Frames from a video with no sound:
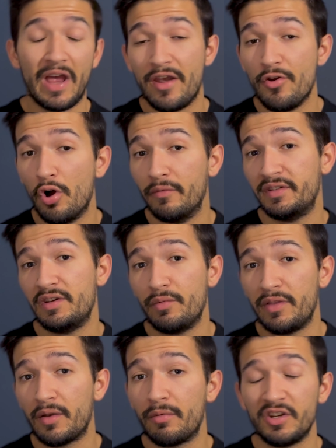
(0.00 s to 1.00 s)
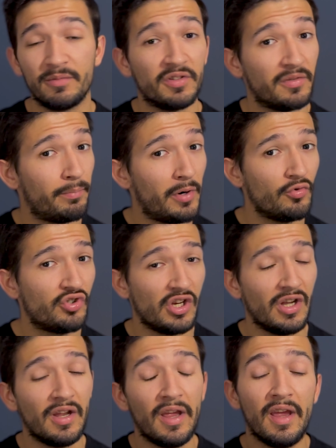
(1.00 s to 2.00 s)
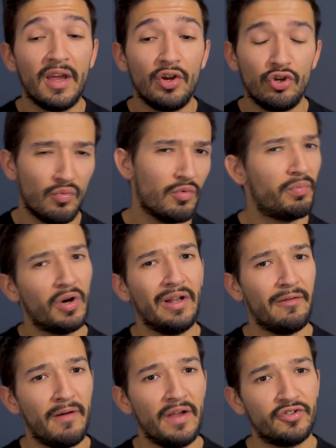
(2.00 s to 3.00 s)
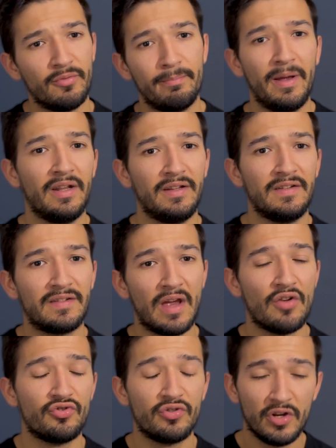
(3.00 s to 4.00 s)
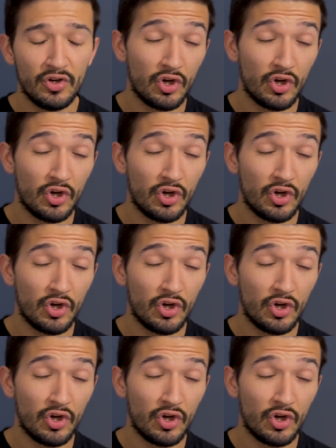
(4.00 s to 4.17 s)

And obviously with Christmas approaching, you will probably find some better discounts.